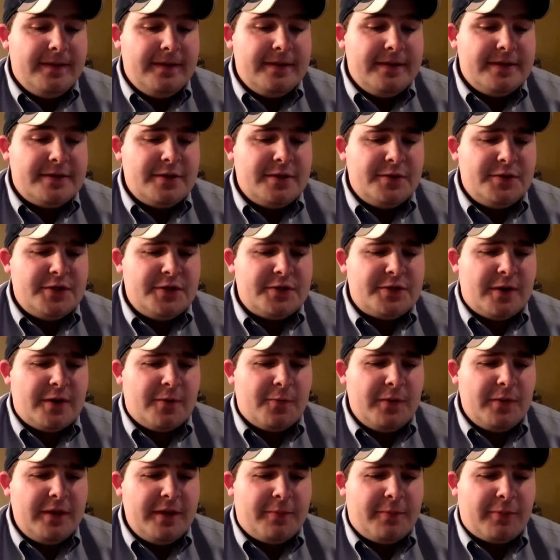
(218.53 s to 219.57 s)
So just
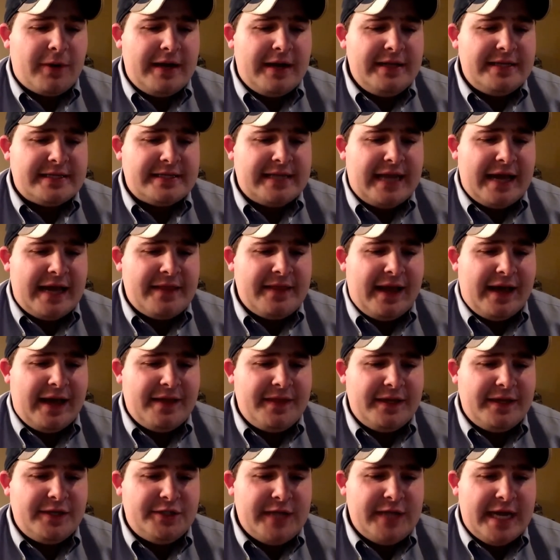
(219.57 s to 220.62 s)
really proud of this guy. I
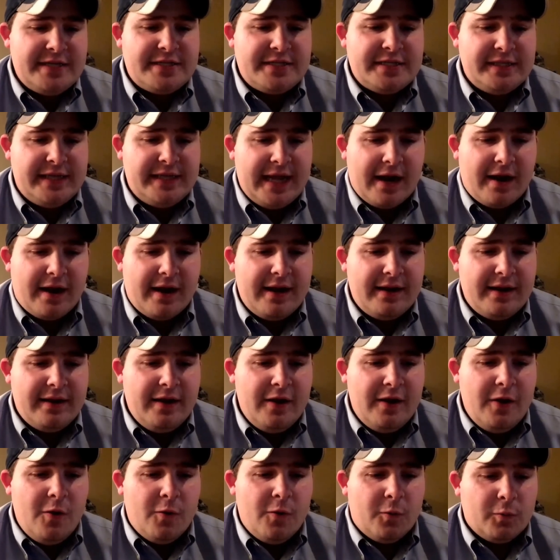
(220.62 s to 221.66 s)
think Jason Garrett
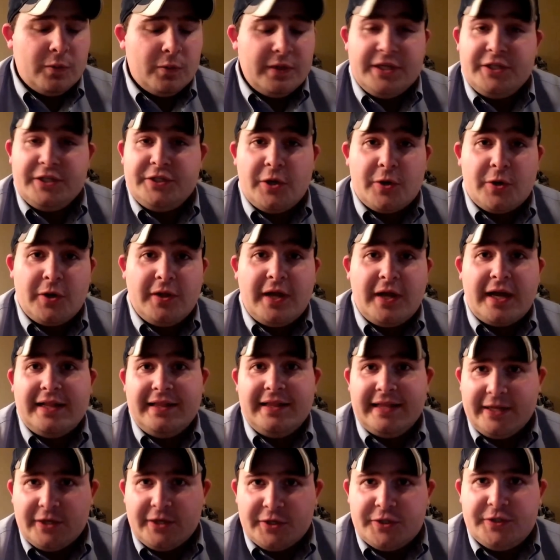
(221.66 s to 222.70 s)
really showed a lot of
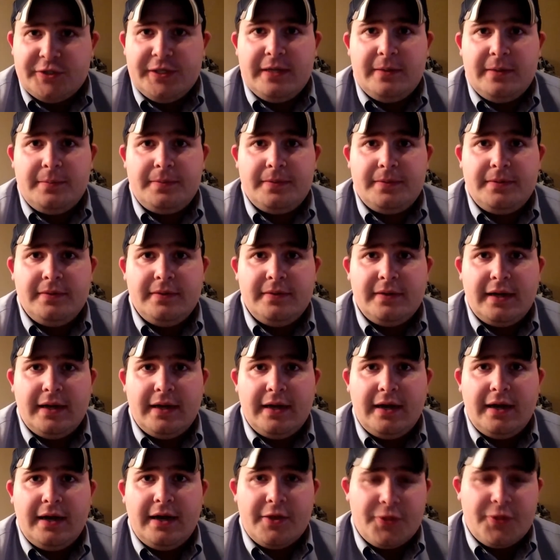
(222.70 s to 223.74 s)
leadership
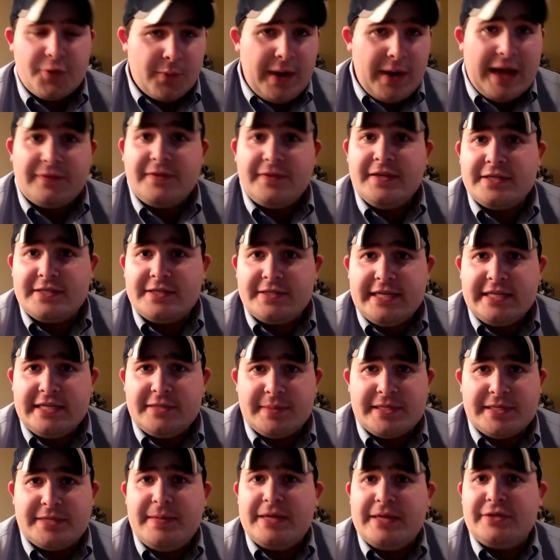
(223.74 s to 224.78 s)
throughout this season,
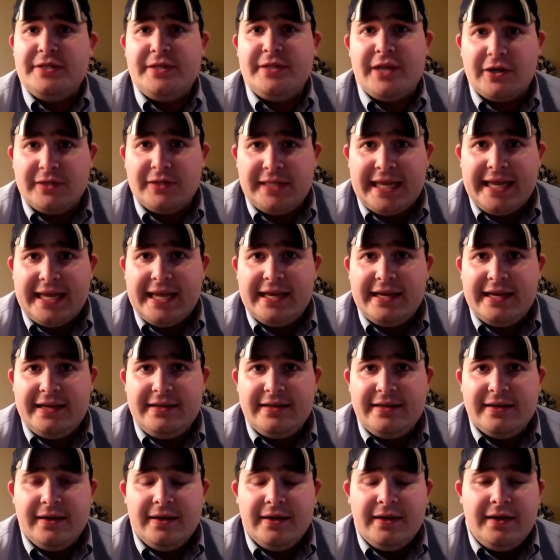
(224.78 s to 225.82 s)
but especially there at the
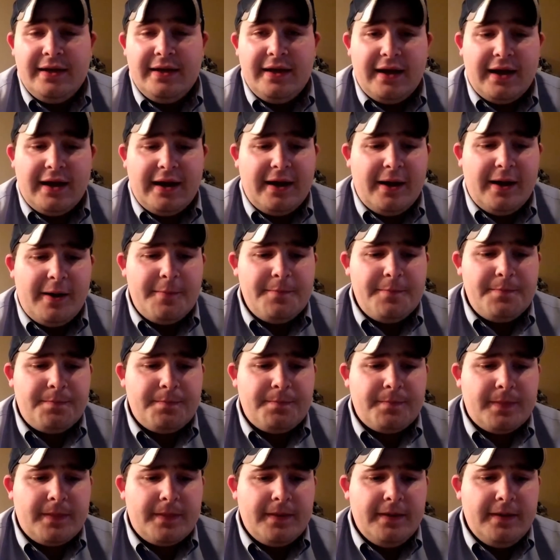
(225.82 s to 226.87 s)
end.
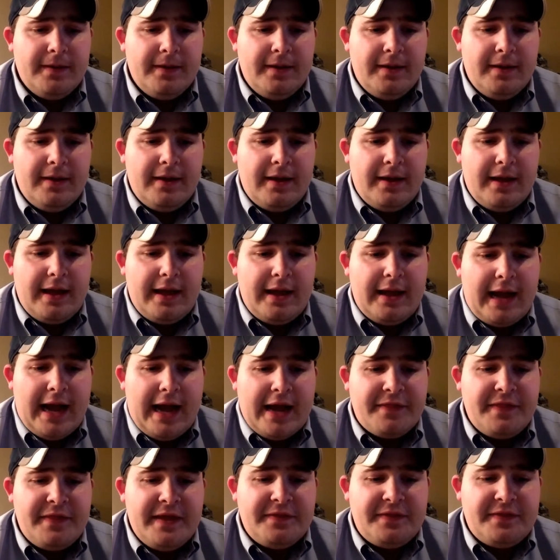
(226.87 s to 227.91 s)
I
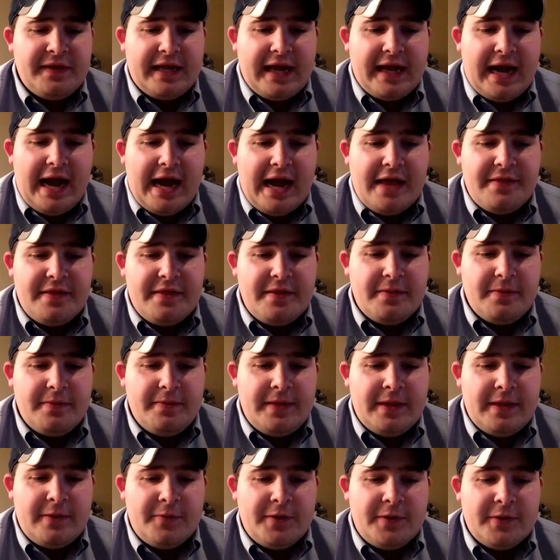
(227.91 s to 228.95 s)
think the guy
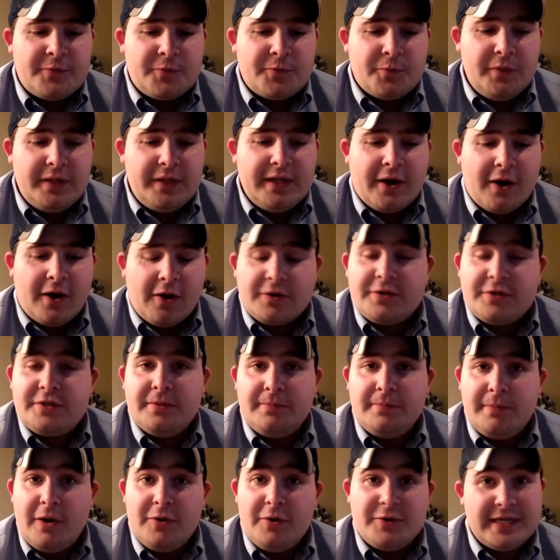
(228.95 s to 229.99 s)
that this really hurts the
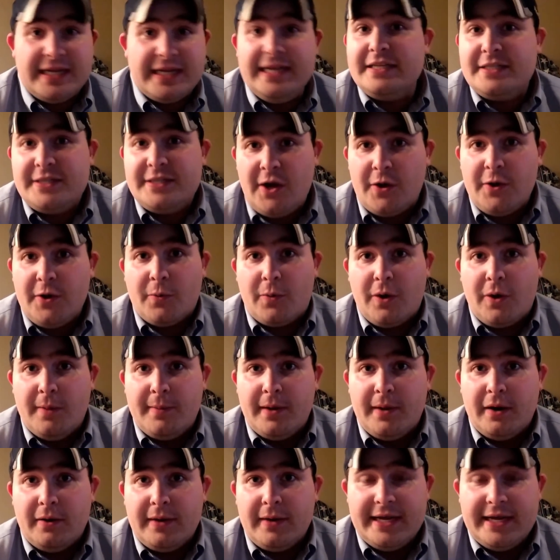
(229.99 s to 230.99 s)
most is Tony Romo.